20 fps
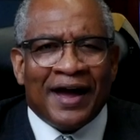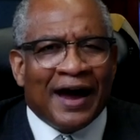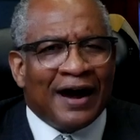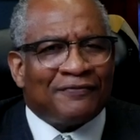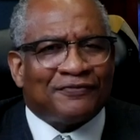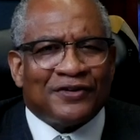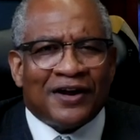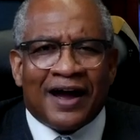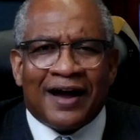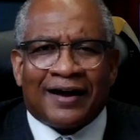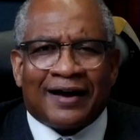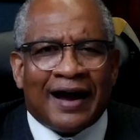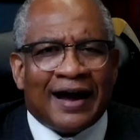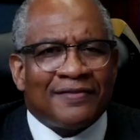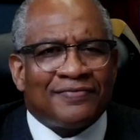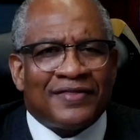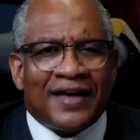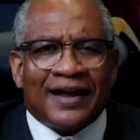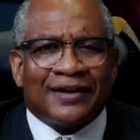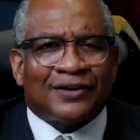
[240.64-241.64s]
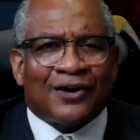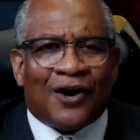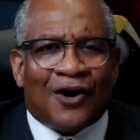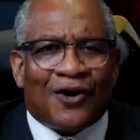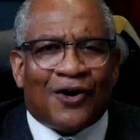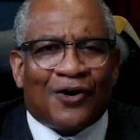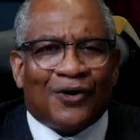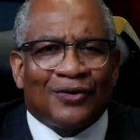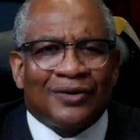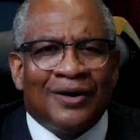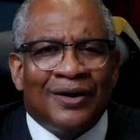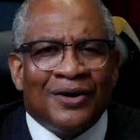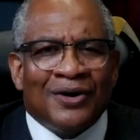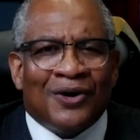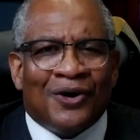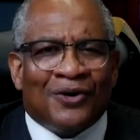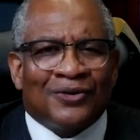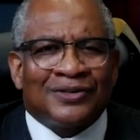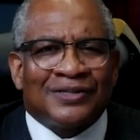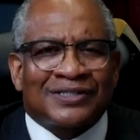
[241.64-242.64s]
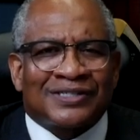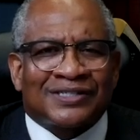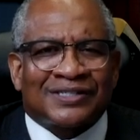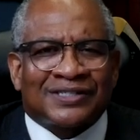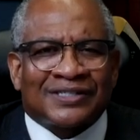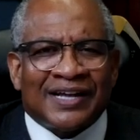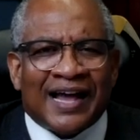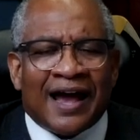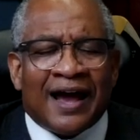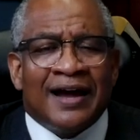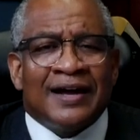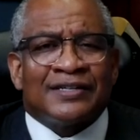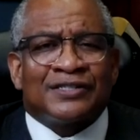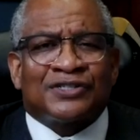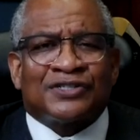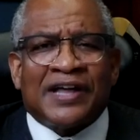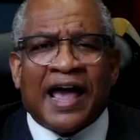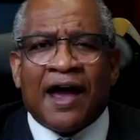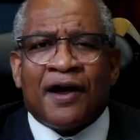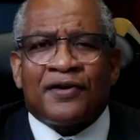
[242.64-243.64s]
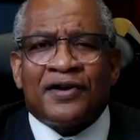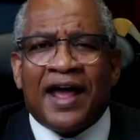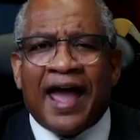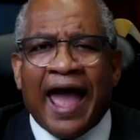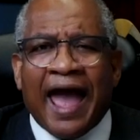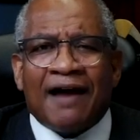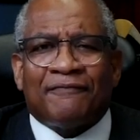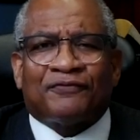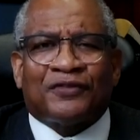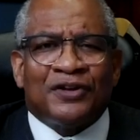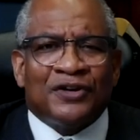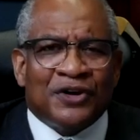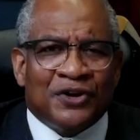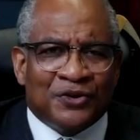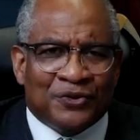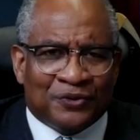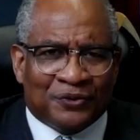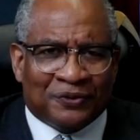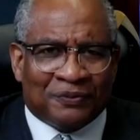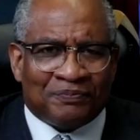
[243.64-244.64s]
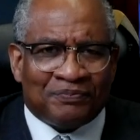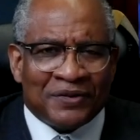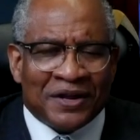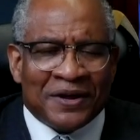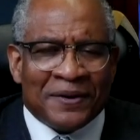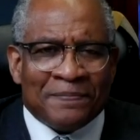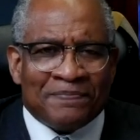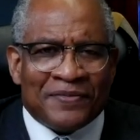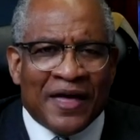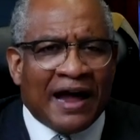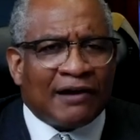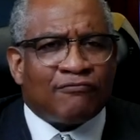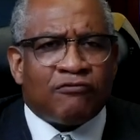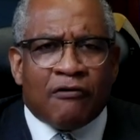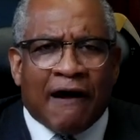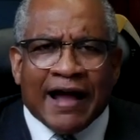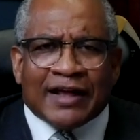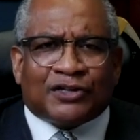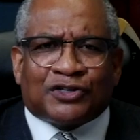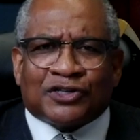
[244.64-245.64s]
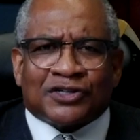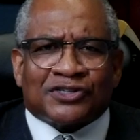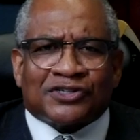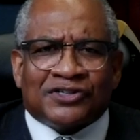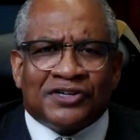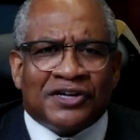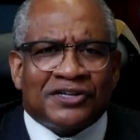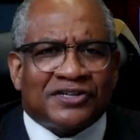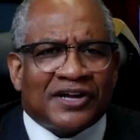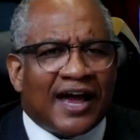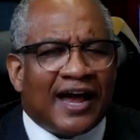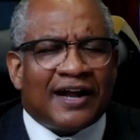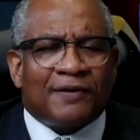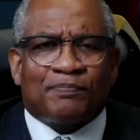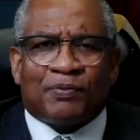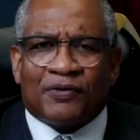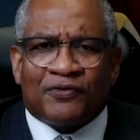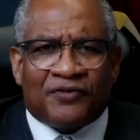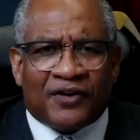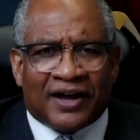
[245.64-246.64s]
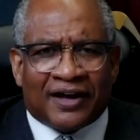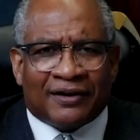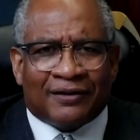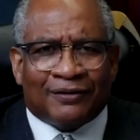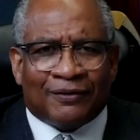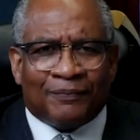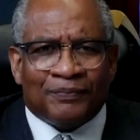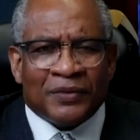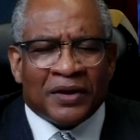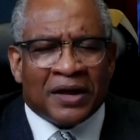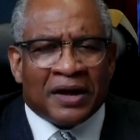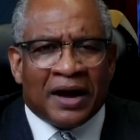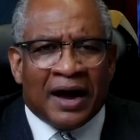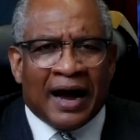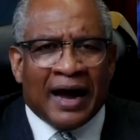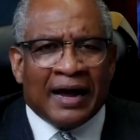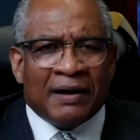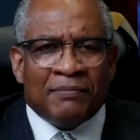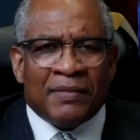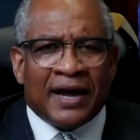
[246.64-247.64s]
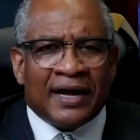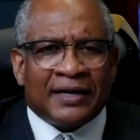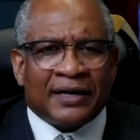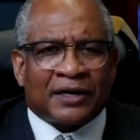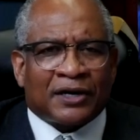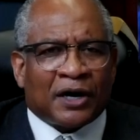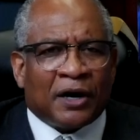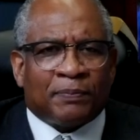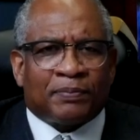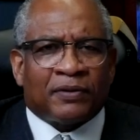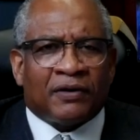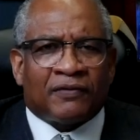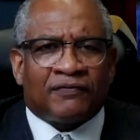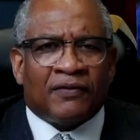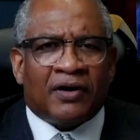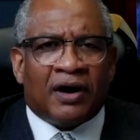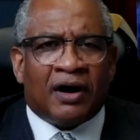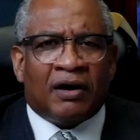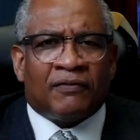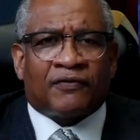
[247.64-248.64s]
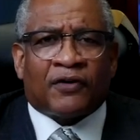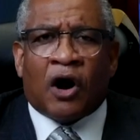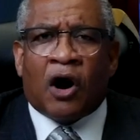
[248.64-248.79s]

after I got that call on a Saturday afternoon, that righteousness had prevailed. I made a couple of, of